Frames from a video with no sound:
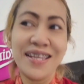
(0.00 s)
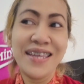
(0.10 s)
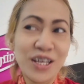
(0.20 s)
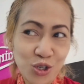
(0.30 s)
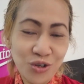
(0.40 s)

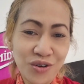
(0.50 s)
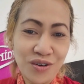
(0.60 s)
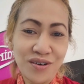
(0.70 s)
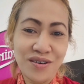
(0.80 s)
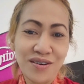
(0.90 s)

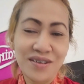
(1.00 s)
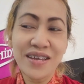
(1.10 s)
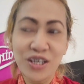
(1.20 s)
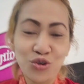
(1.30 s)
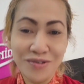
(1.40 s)

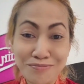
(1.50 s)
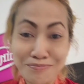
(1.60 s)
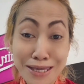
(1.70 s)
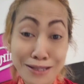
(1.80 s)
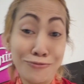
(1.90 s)
natural
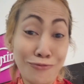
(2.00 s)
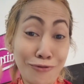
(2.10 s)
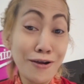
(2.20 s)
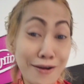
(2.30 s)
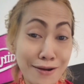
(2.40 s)
men who
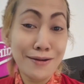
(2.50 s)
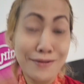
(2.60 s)
are